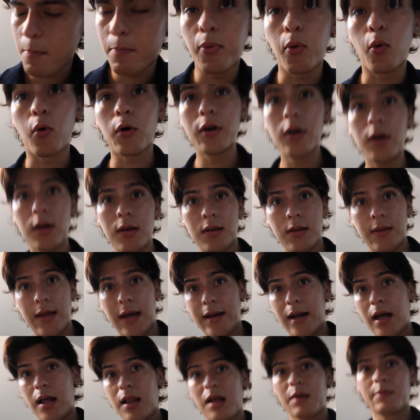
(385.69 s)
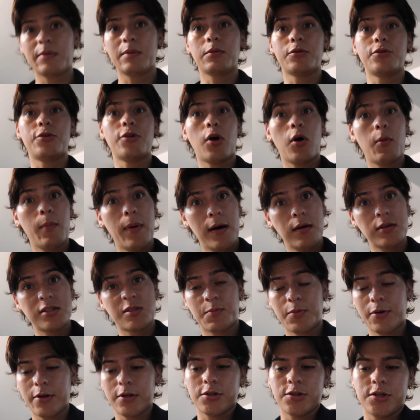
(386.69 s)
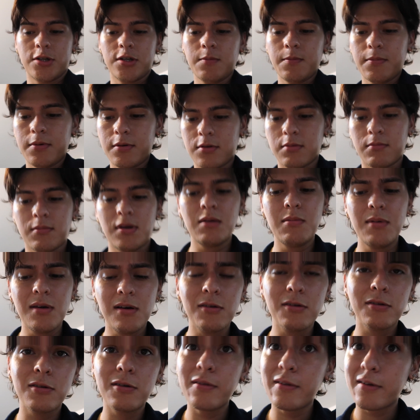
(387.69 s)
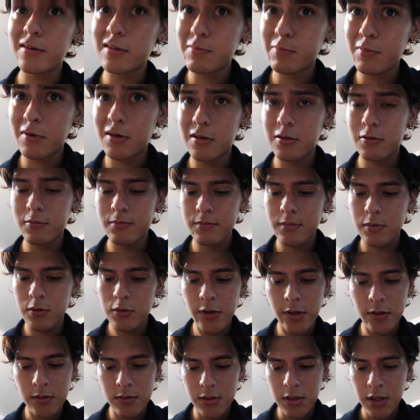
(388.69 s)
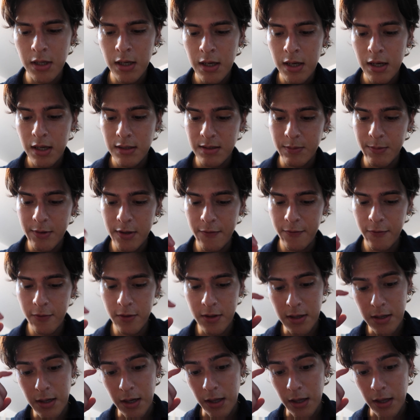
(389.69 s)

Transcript: port that not a lot of people know about. It's pretty cheap. So maybe I'll go there tomorrow. Who knows? So I'm here for the